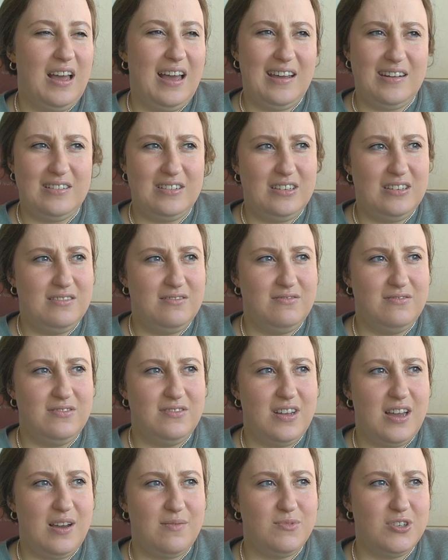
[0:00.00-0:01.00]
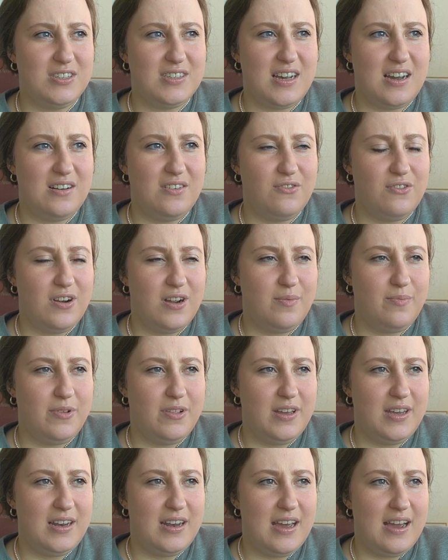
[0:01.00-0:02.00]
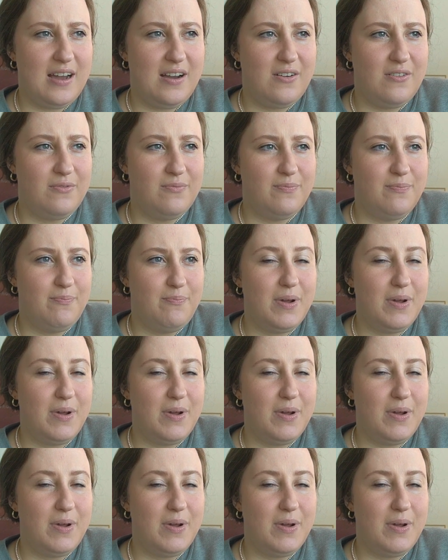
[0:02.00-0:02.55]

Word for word: I don't know. I'm just kind of rambling now.